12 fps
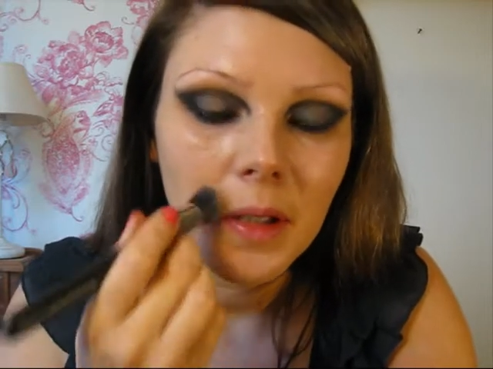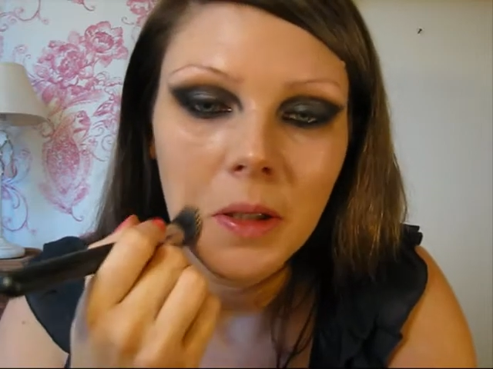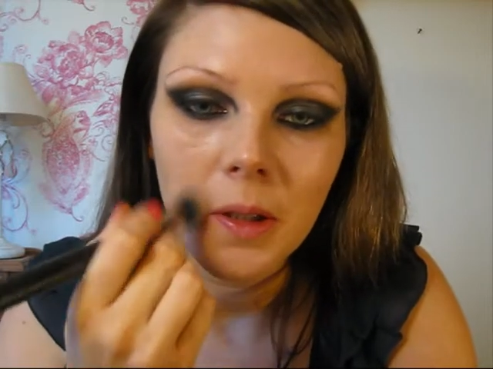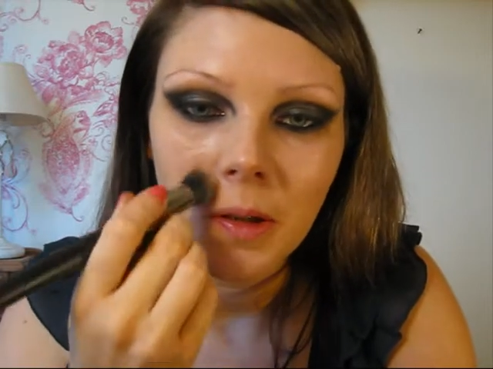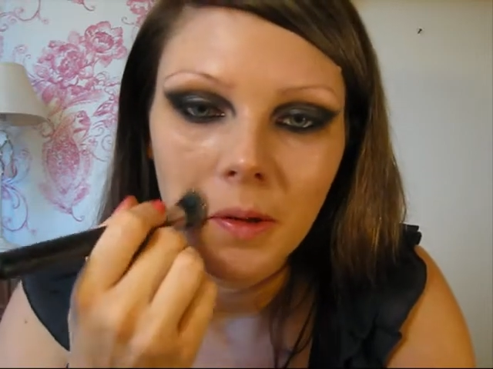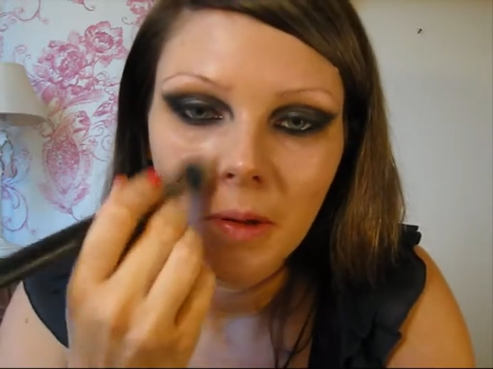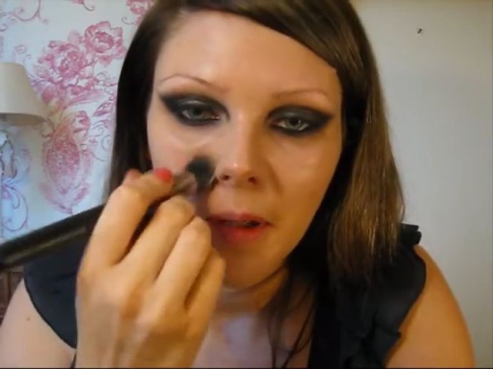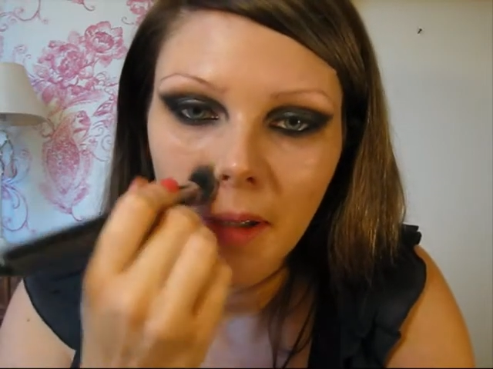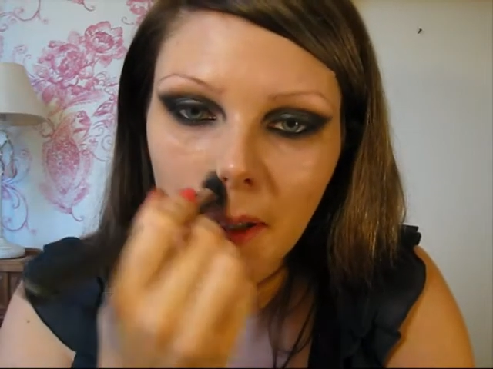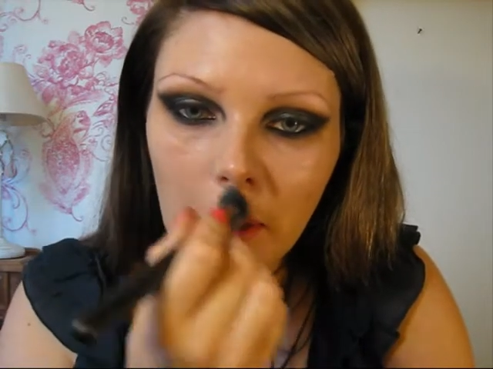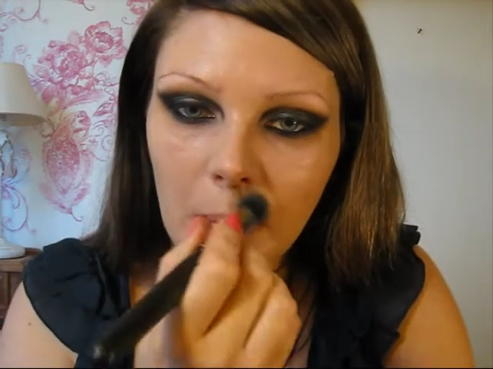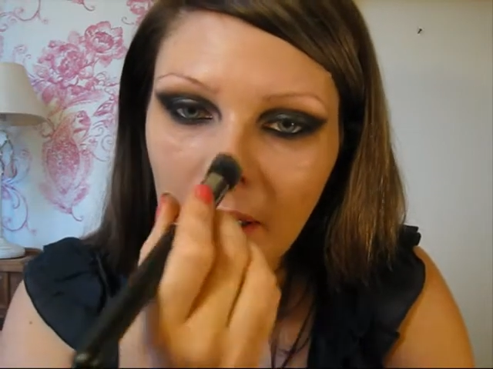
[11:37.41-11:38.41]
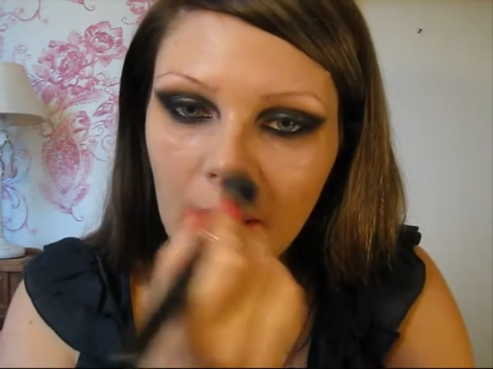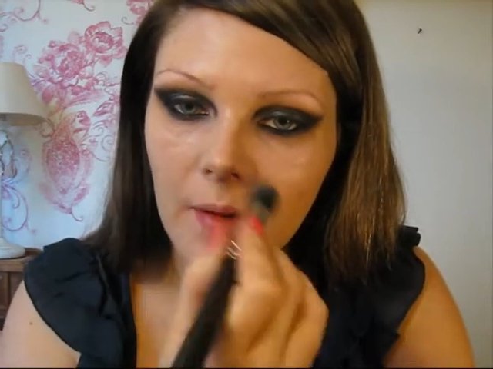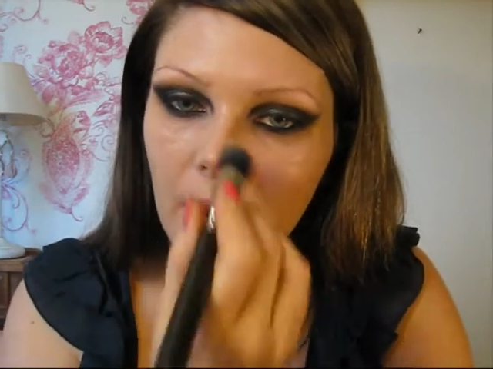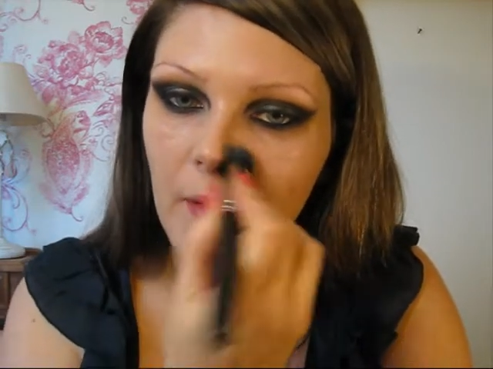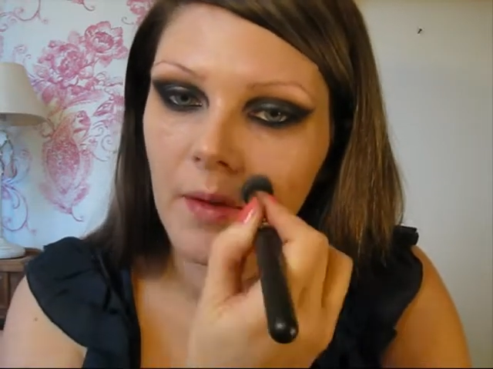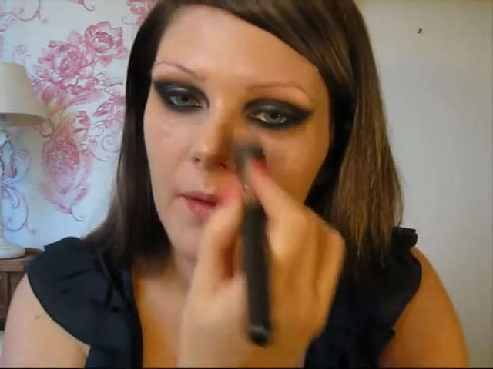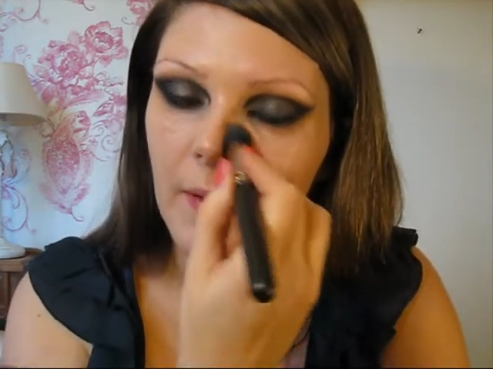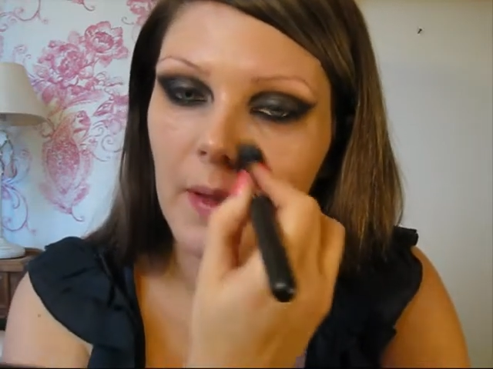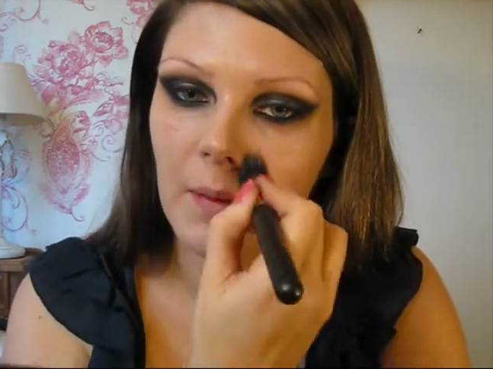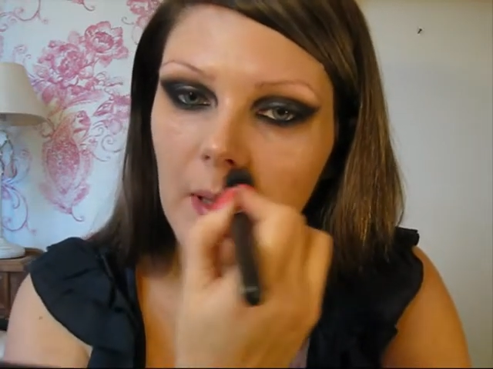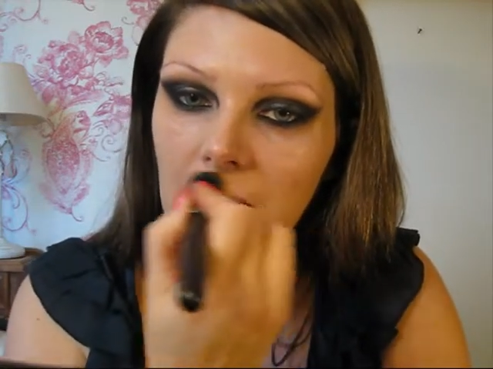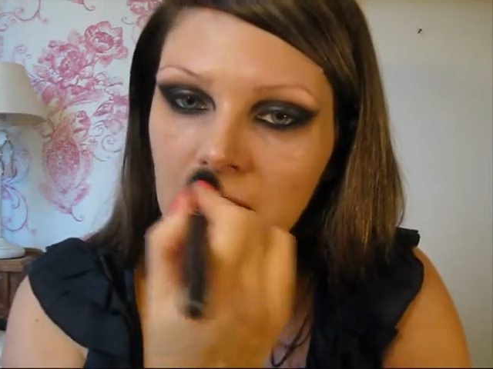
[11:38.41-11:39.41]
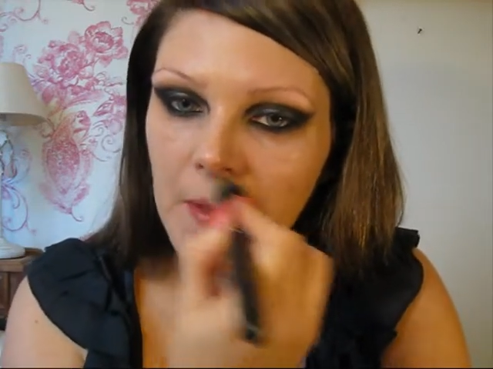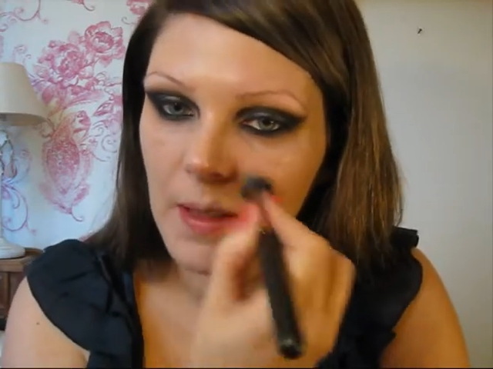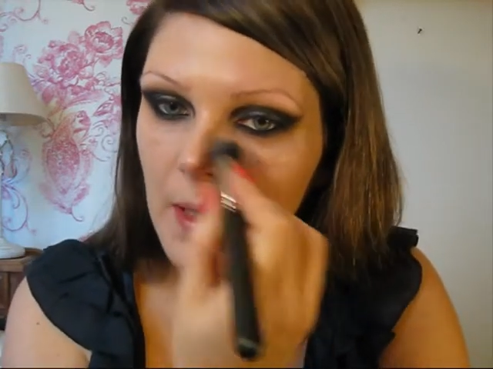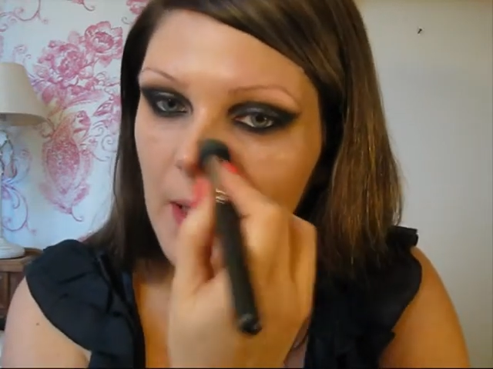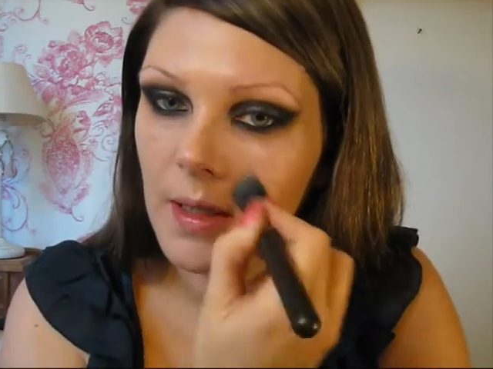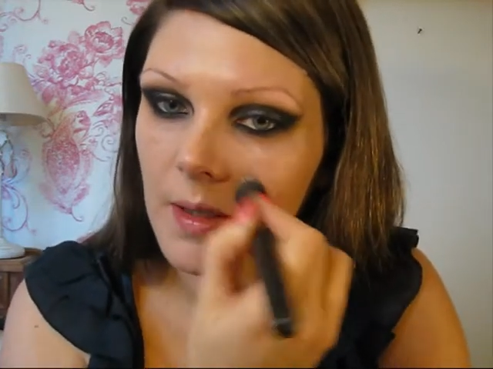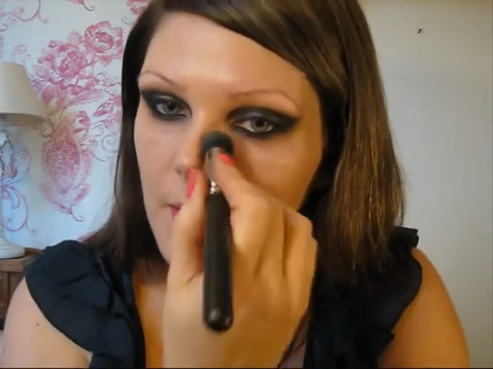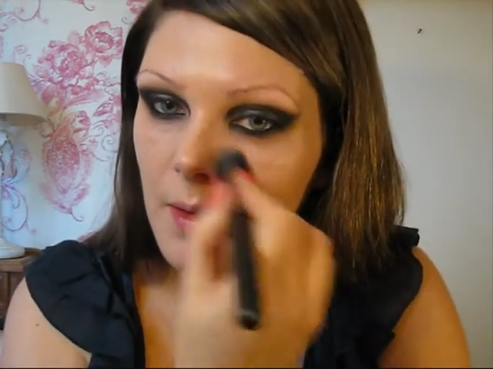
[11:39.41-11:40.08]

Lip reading: you know, how bad the foundation is